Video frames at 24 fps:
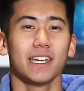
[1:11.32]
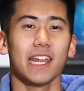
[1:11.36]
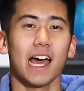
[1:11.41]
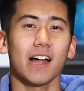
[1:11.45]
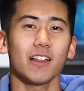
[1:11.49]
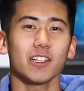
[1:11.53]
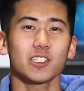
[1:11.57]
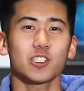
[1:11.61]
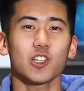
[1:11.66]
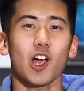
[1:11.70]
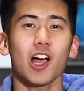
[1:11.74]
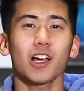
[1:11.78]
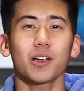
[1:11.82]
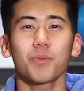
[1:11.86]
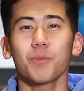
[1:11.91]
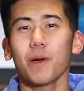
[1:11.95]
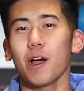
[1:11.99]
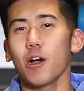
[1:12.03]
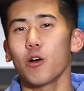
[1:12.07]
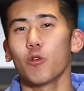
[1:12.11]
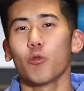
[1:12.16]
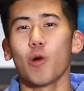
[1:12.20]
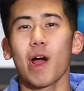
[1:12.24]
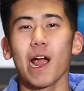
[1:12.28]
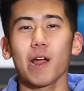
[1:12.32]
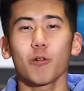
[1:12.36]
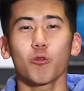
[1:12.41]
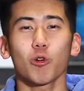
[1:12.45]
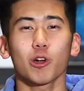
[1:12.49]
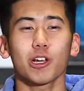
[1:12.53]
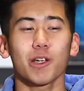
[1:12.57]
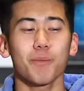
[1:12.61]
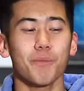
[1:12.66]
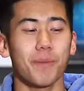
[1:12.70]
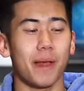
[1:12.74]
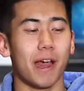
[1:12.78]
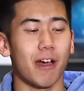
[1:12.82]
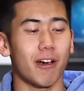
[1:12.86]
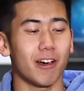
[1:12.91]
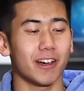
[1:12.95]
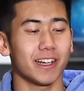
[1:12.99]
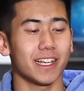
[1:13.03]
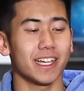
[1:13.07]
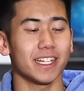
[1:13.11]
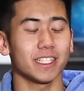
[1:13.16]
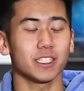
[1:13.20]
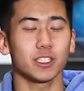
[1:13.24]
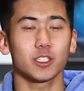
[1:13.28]
Now let's talk about why we're comparing
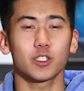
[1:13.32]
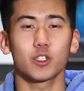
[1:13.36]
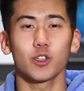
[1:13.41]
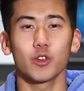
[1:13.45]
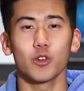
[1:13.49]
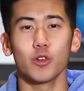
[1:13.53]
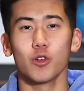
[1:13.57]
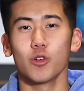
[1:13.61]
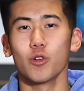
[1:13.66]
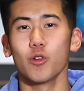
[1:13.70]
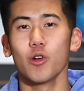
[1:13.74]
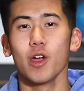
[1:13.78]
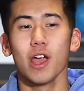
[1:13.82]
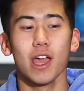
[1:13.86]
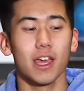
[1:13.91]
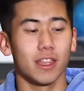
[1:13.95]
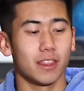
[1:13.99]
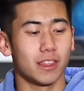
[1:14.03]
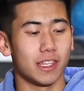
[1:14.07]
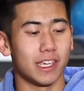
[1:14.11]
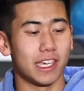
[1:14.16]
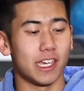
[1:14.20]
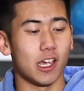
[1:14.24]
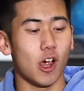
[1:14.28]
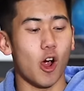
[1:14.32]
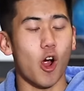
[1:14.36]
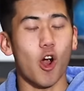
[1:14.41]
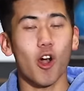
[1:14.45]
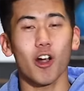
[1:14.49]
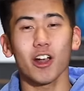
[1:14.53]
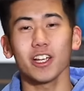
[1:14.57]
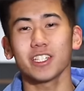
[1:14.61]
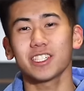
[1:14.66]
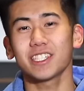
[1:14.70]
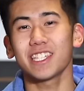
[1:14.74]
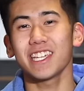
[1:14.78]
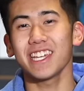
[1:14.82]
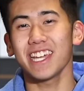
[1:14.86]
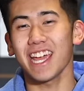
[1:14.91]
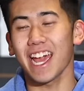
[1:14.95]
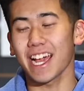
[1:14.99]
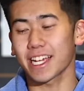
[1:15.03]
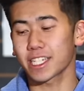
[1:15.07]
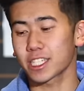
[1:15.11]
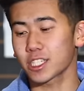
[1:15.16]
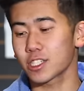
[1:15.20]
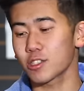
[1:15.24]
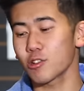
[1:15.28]
it to the
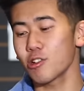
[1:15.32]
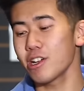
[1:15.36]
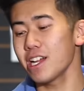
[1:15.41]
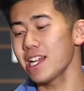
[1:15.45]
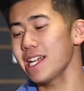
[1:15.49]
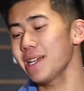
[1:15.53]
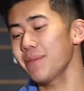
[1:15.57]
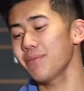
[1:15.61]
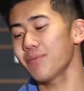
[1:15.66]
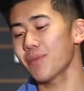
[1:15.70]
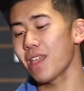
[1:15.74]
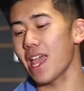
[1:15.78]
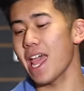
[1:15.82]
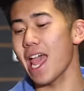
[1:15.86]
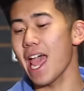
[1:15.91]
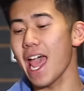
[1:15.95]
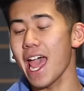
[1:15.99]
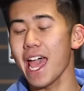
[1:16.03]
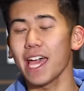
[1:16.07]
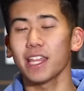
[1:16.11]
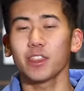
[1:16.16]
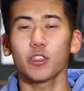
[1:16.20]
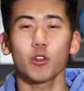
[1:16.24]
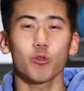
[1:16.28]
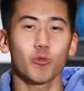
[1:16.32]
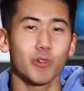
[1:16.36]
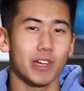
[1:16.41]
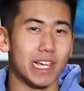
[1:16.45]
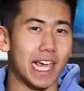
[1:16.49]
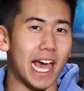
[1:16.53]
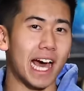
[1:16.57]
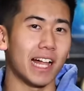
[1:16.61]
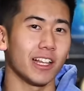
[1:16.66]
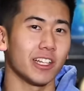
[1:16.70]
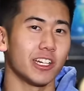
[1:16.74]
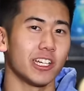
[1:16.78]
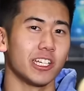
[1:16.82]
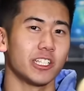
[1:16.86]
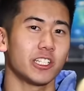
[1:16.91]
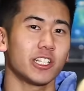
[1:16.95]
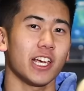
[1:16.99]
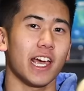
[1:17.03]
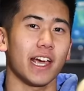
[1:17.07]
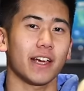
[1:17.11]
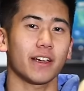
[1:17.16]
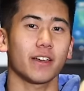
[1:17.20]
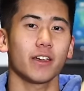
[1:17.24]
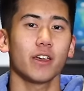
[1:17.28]
RST-X3 and the Reality
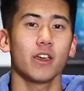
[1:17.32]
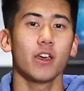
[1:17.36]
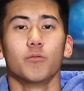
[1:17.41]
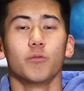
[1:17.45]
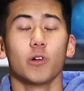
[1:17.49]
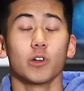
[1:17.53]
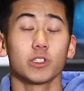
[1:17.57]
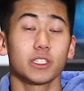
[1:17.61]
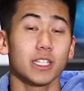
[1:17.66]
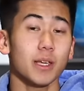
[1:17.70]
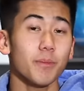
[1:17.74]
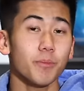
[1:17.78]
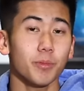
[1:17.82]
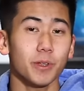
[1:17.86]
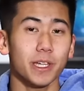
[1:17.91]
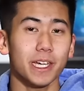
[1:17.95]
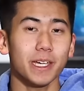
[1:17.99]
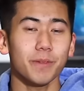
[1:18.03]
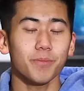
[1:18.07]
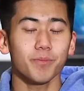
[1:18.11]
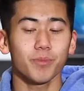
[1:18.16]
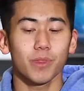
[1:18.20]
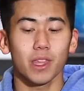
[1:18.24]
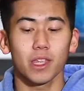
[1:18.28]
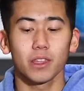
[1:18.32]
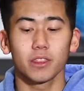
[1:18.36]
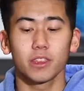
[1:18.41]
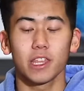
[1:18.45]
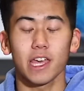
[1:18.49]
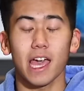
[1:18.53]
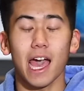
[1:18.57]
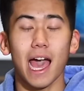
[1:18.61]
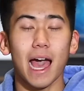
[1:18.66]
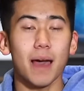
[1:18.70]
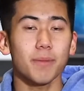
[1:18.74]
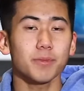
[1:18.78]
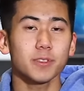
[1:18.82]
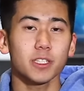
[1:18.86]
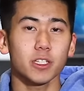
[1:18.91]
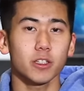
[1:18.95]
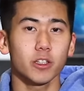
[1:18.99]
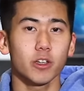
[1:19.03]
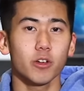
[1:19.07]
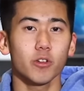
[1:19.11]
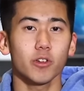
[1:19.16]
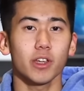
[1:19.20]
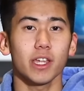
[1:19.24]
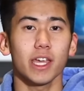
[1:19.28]
Check. Well, simply, the
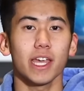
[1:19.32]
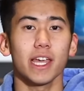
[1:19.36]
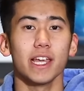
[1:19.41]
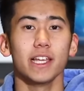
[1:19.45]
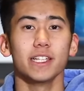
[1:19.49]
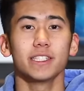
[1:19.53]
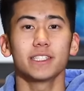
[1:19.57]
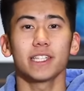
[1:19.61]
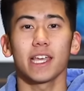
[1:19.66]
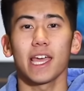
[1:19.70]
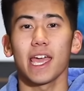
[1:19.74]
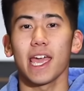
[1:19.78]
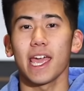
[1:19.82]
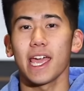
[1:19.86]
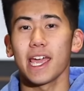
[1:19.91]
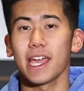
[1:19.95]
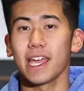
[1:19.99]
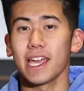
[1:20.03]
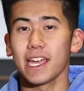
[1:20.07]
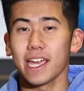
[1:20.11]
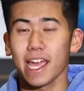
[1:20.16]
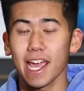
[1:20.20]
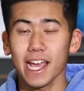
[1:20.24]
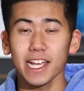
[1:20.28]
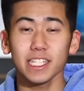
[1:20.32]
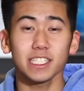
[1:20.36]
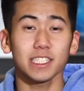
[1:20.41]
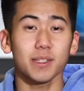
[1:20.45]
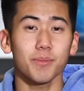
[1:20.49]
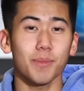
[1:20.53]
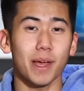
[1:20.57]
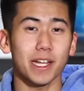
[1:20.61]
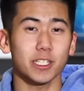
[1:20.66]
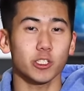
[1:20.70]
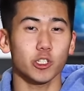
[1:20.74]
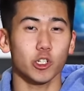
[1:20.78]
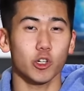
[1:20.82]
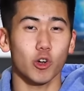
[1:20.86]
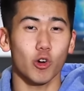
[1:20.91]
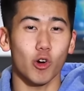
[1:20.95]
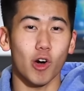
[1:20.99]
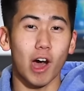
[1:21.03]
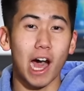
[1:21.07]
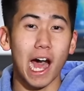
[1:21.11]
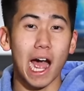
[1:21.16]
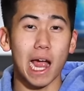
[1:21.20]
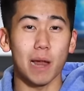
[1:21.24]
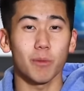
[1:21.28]
Absolute is an asymmetrical
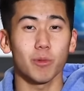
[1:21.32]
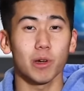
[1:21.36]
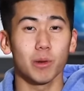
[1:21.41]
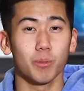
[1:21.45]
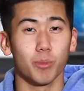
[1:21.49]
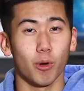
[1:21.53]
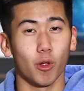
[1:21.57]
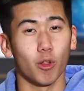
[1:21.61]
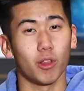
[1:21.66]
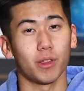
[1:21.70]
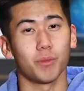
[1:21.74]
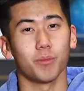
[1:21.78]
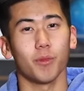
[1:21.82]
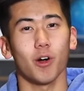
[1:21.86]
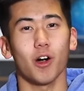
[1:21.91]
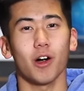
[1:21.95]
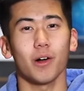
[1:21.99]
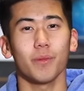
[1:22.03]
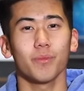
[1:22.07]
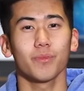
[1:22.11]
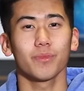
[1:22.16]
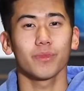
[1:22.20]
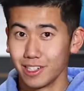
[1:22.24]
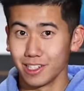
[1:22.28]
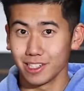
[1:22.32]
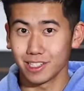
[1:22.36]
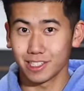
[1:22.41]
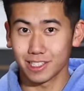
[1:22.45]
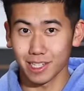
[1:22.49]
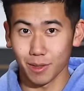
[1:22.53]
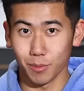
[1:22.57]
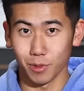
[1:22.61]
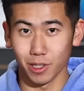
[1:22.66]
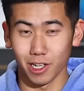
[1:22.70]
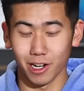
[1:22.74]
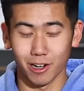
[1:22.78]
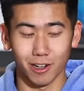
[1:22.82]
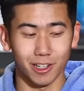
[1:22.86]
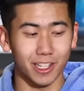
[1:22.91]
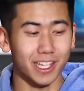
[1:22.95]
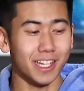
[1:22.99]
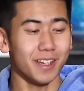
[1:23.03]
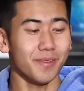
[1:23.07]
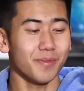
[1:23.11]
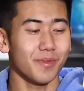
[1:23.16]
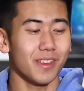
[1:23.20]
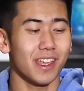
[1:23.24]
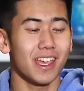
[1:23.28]
hybrid bowling ball.
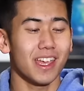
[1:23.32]
Similarly,